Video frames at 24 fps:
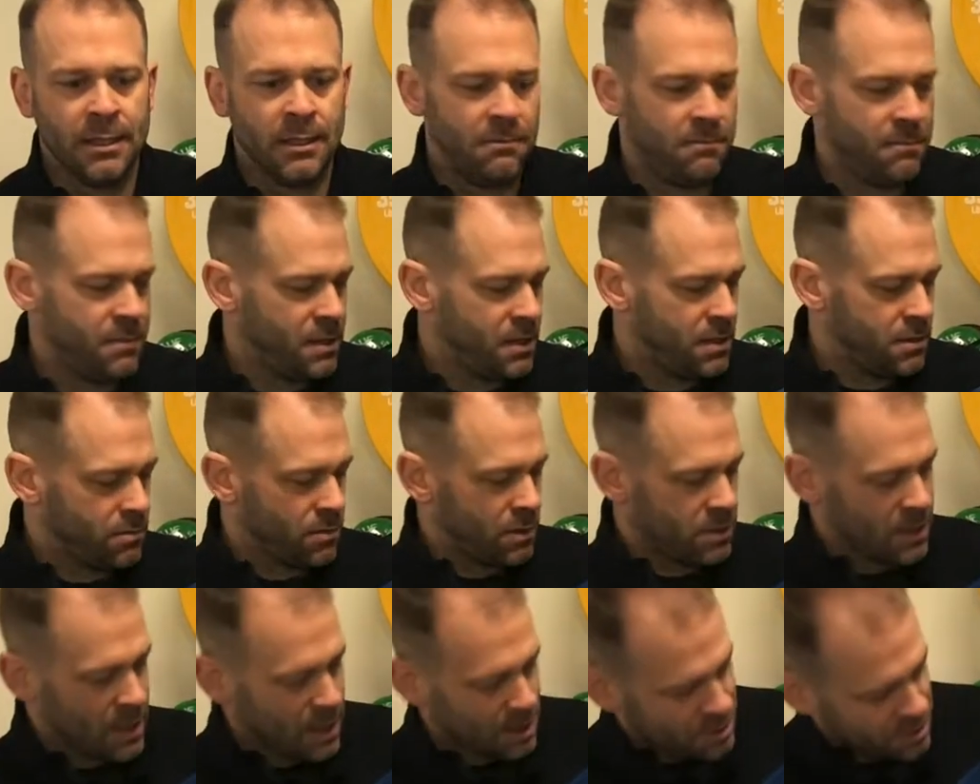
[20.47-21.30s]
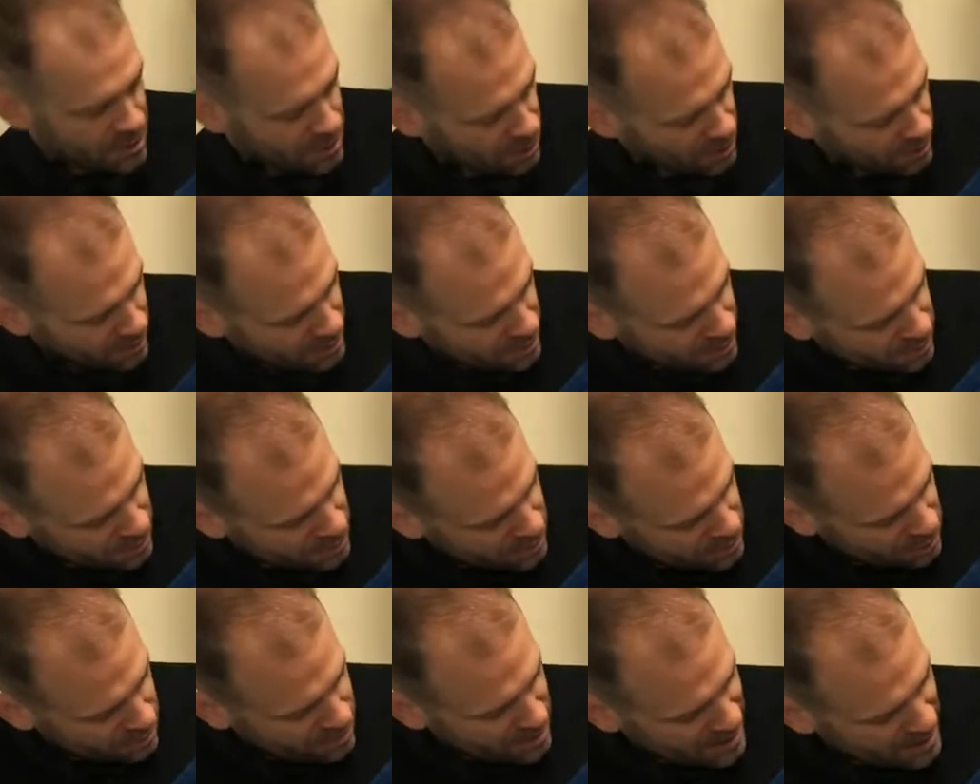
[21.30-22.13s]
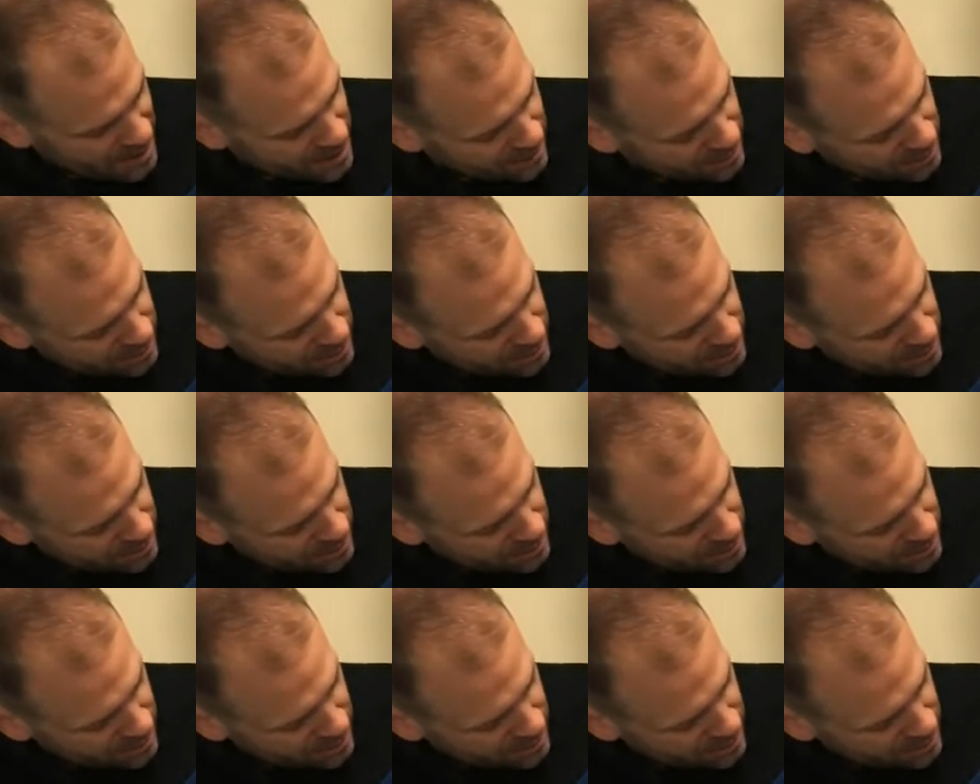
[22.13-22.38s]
These ones actually aren't getting too bad.